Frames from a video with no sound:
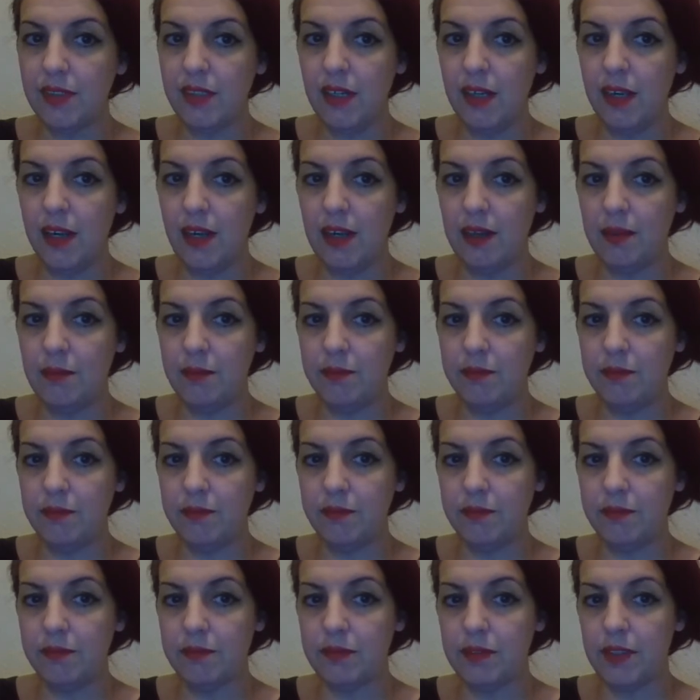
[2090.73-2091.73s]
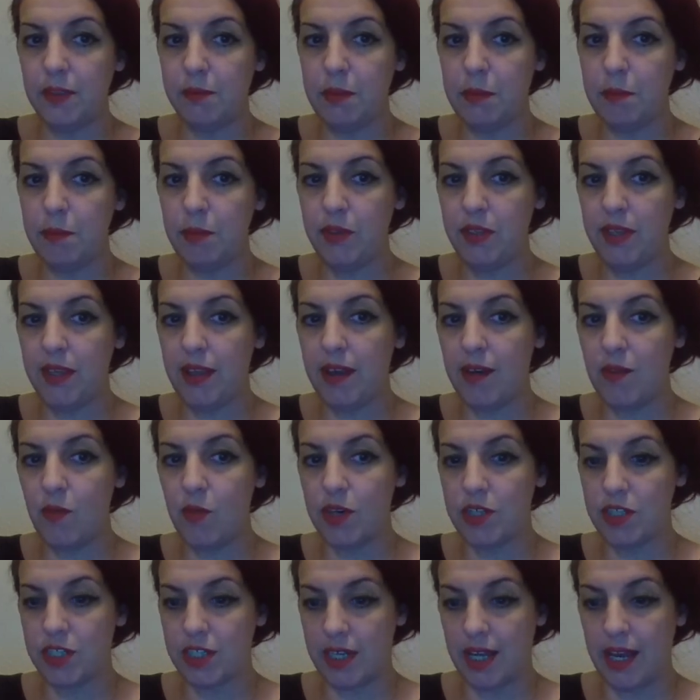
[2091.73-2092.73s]
The people that have
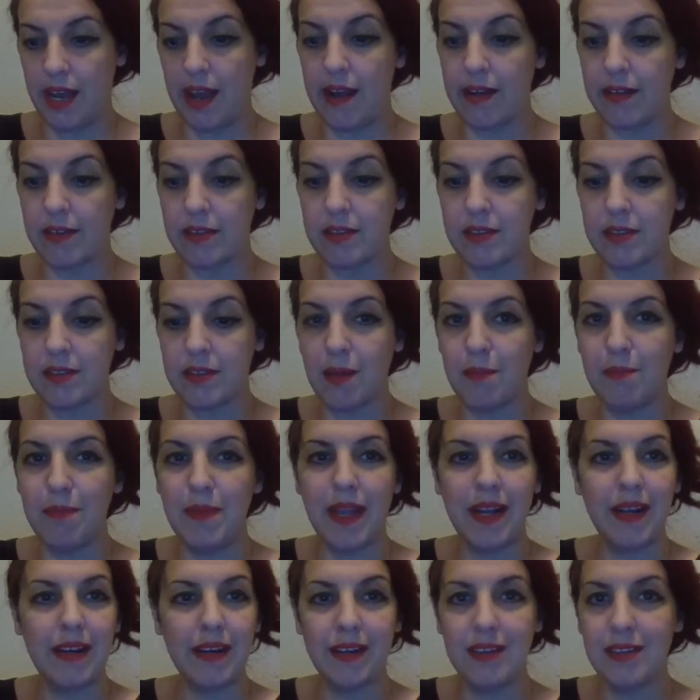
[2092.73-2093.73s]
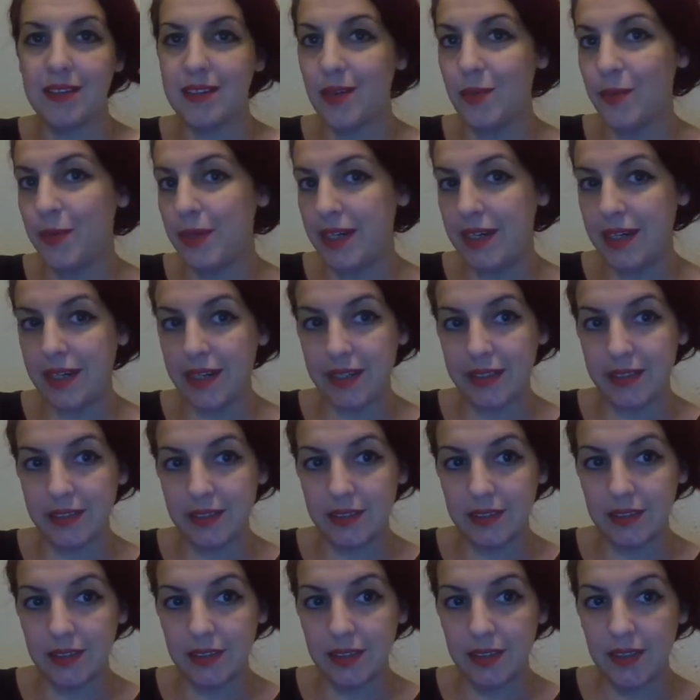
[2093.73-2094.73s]
what she has, I'm not gonna say what it
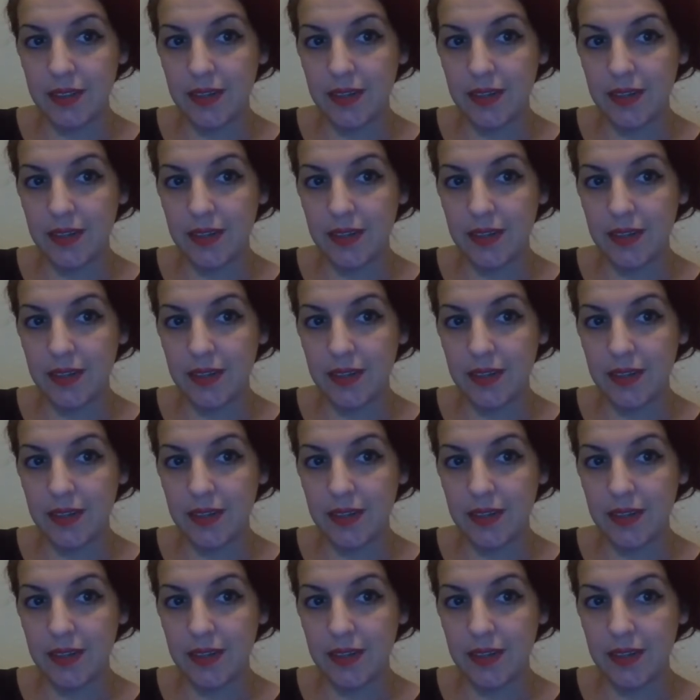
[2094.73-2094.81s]
is.